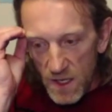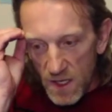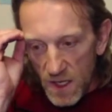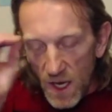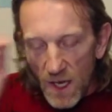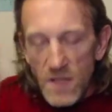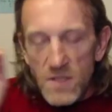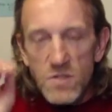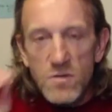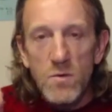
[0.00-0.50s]

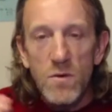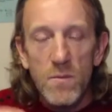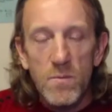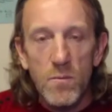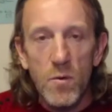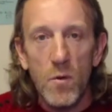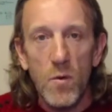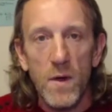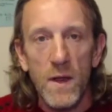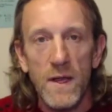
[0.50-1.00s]
got to a
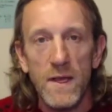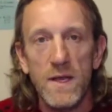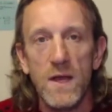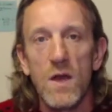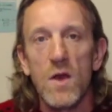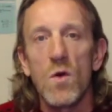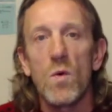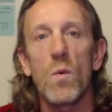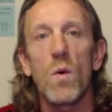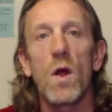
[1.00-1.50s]
point
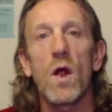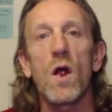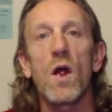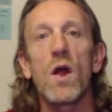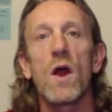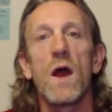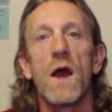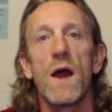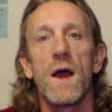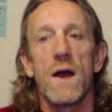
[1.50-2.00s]

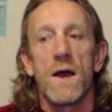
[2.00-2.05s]
where